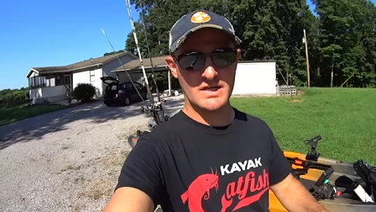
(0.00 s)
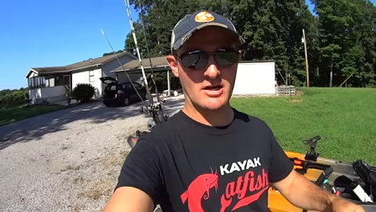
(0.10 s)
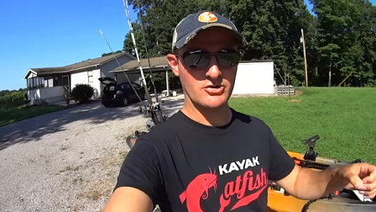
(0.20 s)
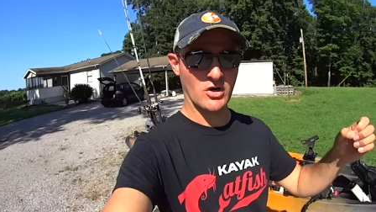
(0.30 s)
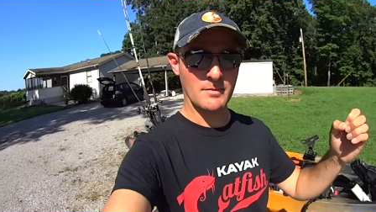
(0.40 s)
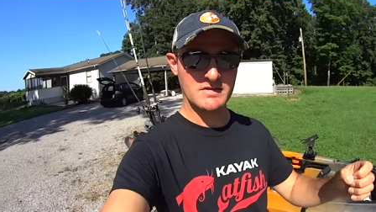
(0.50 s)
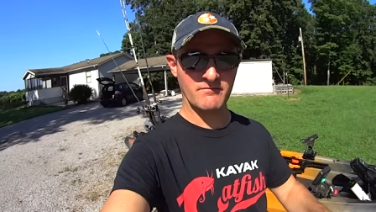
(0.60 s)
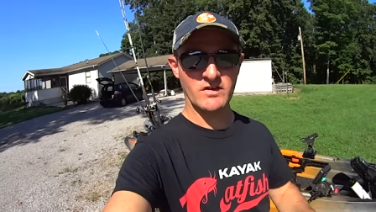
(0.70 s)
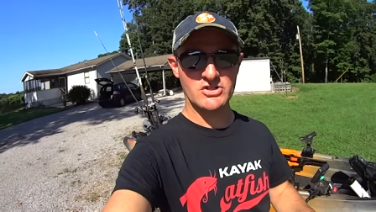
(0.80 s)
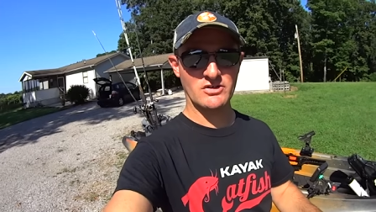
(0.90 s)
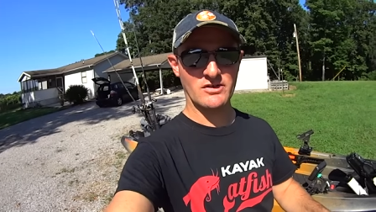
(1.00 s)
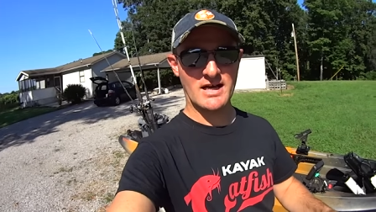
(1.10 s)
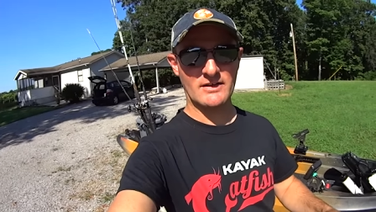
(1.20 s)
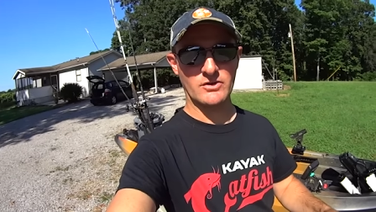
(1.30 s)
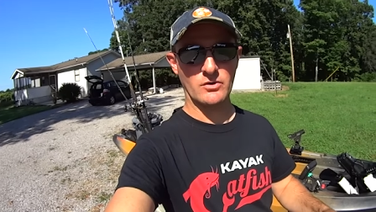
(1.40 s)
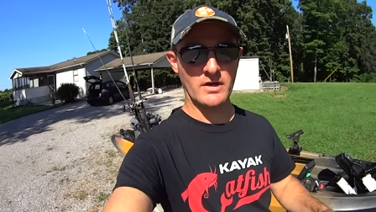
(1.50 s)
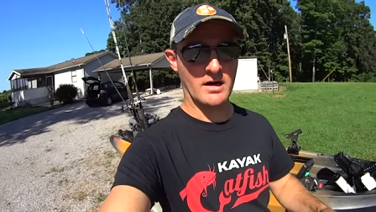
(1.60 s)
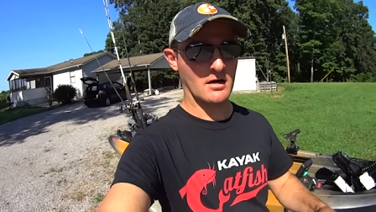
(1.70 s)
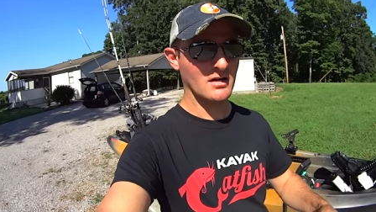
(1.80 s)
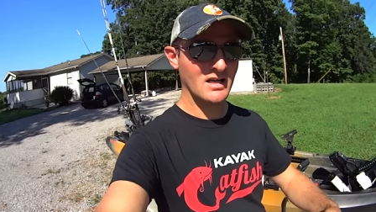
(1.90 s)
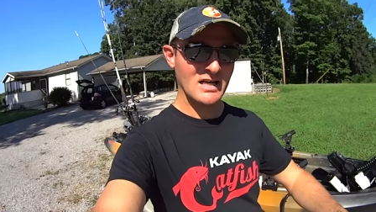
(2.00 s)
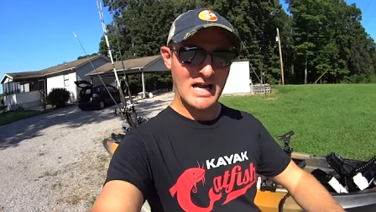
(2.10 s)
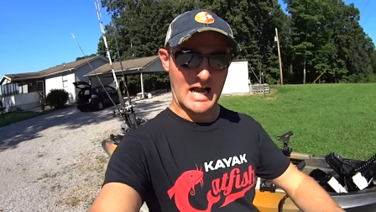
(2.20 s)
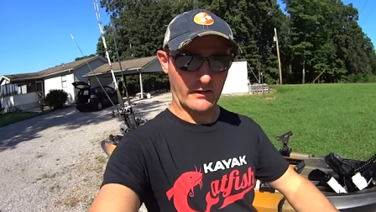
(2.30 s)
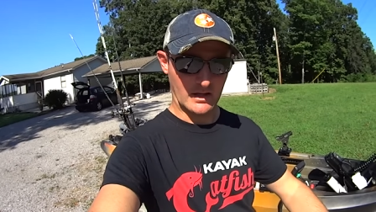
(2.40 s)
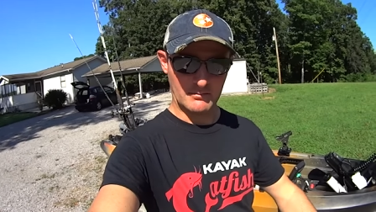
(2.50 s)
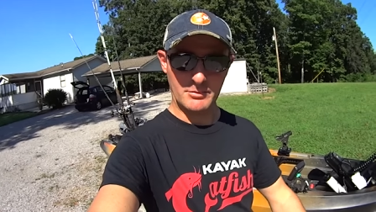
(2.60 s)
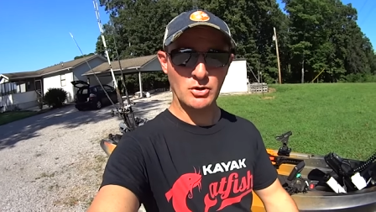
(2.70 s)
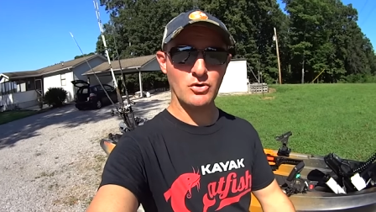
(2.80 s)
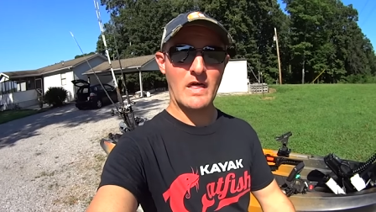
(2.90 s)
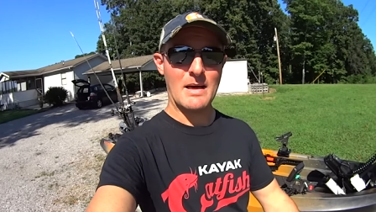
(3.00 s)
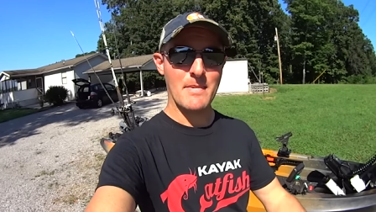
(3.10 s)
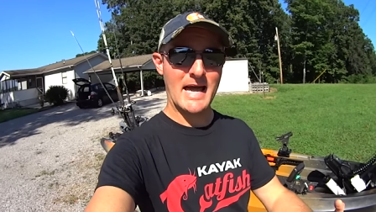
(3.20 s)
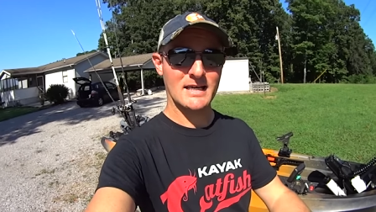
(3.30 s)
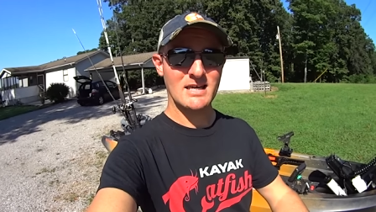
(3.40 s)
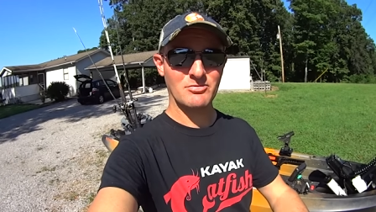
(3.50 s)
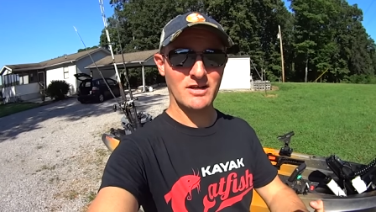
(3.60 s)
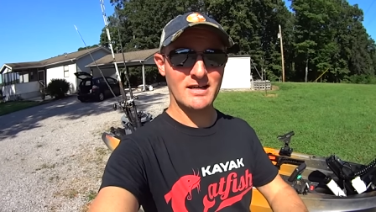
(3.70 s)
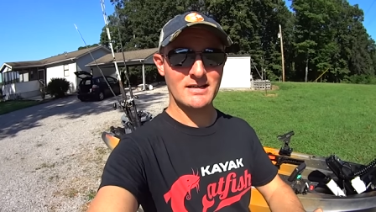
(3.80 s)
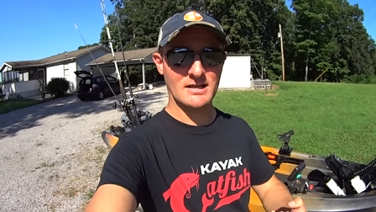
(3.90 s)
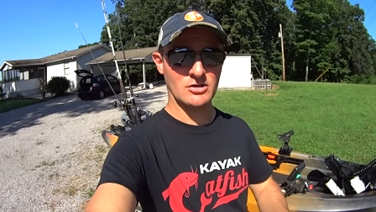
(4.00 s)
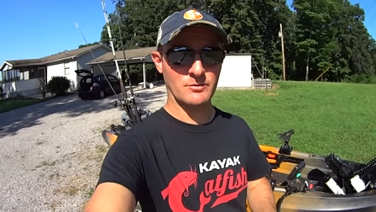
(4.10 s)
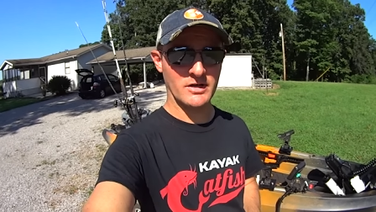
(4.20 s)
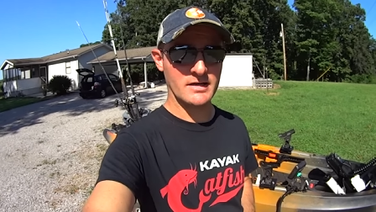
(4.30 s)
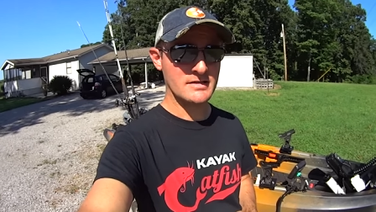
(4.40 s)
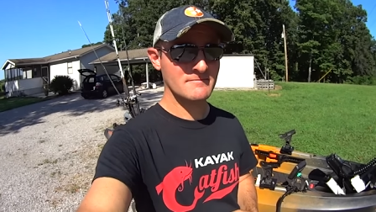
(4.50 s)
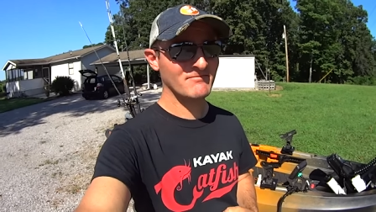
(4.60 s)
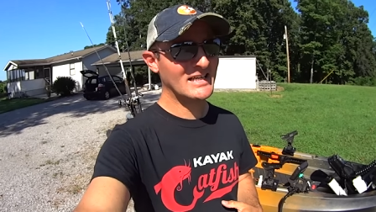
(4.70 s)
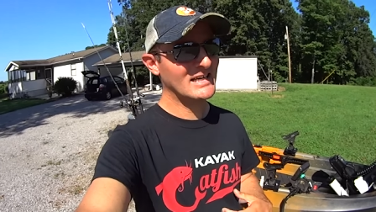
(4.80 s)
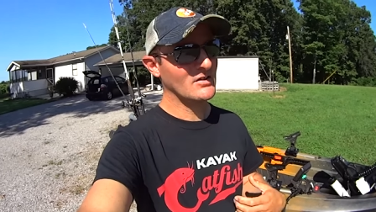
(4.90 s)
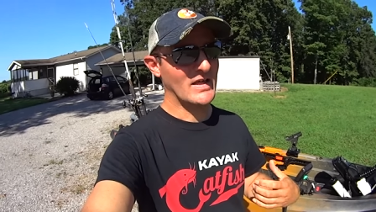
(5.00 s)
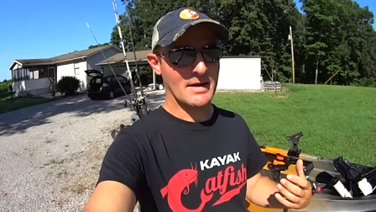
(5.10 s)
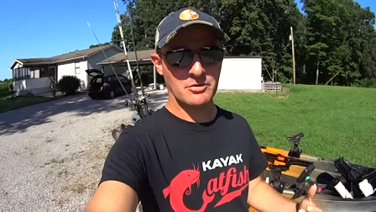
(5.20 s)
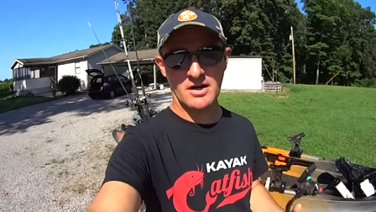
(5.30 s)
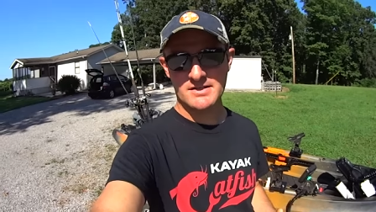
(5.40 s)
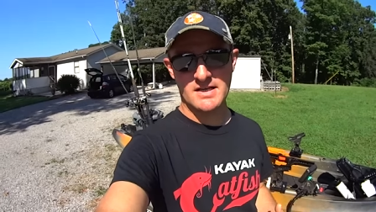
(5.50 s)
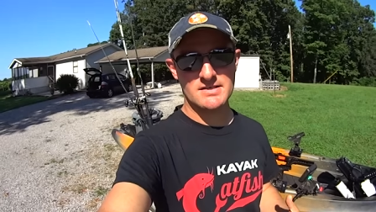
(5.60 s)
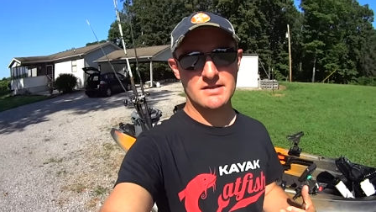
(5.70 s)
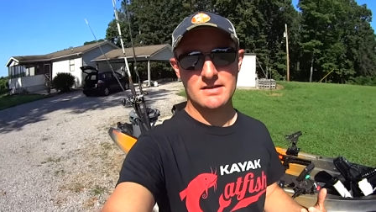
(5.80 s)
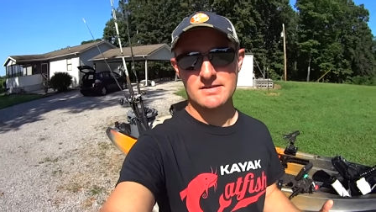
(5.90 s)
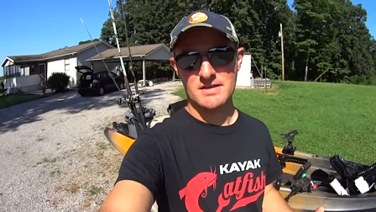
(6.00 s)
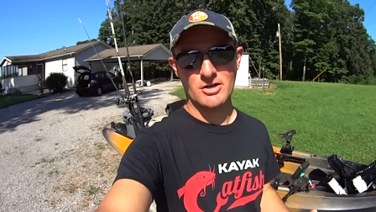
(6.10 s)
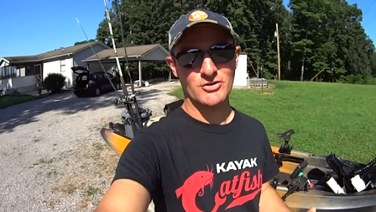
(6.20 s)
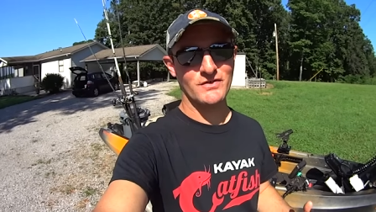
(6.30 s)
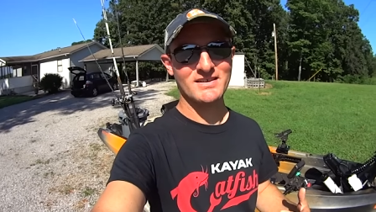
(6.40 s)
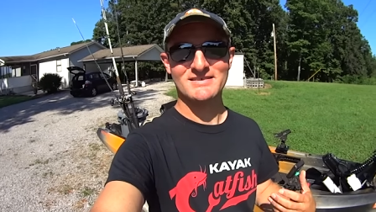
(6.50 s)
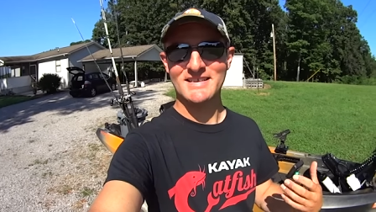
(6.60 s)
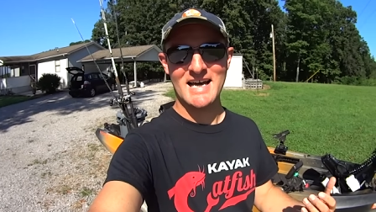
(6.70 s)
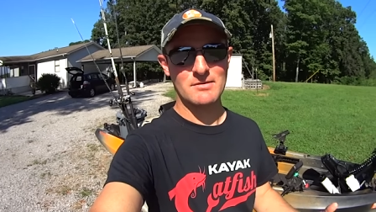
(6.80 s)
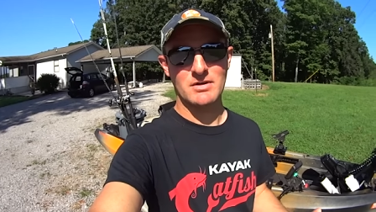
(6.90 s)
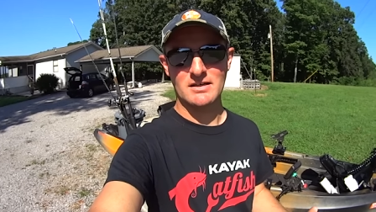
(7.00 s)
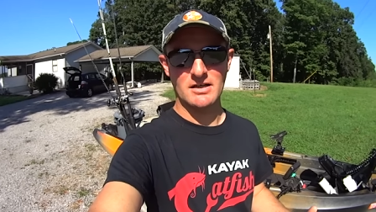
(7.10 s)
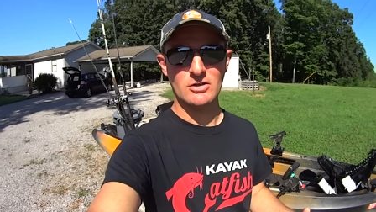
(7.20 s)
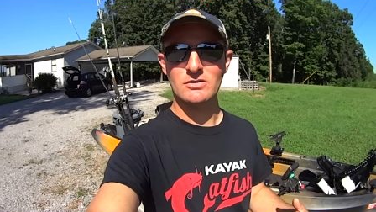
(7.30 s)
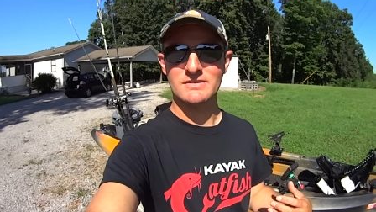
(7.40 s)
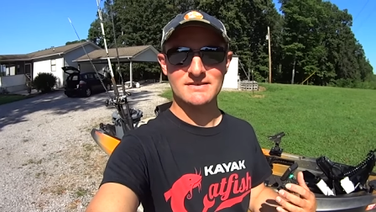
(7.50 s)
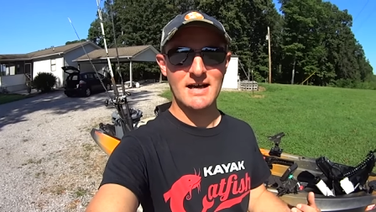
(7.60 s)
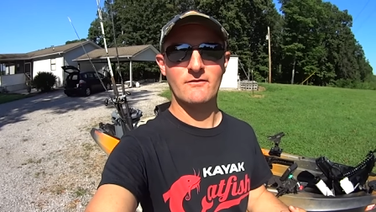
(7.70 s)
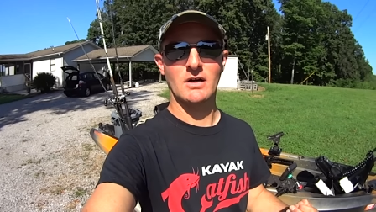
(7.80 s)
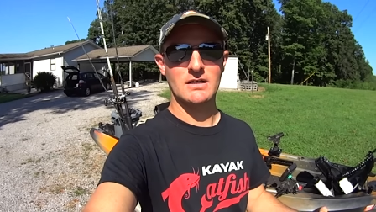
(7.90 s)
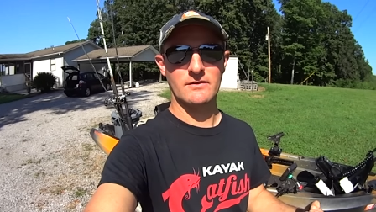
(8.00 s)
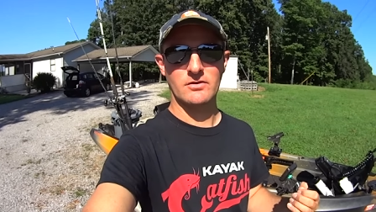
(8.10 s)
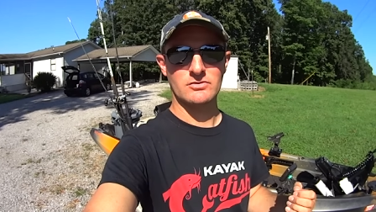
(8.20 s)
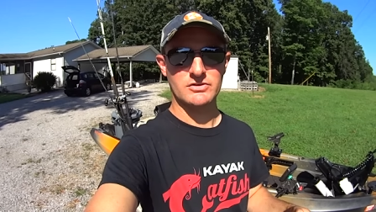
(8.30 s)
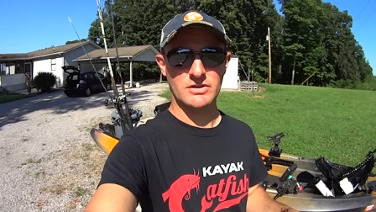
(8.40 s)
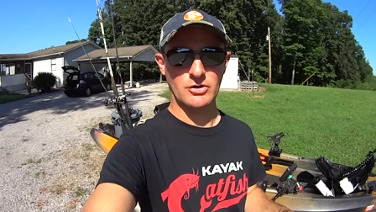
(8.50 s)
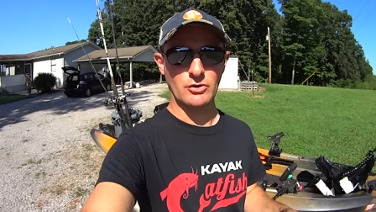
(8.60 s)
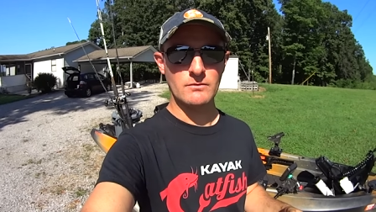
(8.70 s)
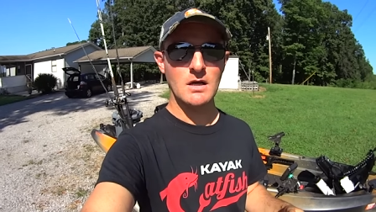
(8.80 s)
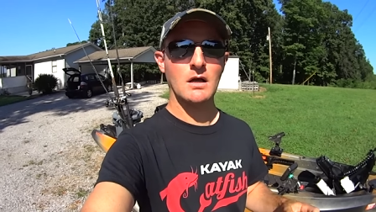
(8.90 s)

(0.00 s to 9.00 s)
out, drop some fishing line through there, and then pull that backing plate into place. That process in itself, not a big deal. It's not very difficult to do.